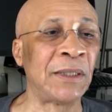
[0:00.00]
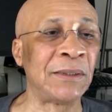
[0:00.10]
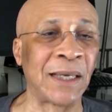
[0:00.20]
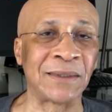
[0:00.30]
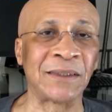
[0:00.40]

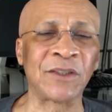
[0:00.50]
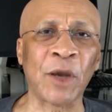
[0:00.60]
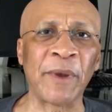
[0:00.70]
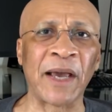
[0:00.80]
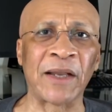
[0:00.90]
Yes, it's
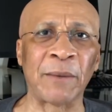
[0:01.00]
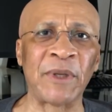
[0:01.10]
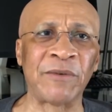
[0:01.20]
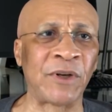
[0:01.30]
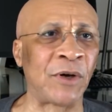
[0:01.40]
coming out, I
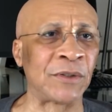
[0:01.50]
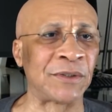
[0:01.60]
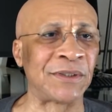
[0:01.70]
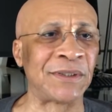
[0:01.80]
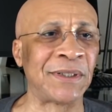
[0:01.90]
believe, in
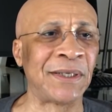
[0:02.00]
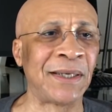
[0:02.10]
August,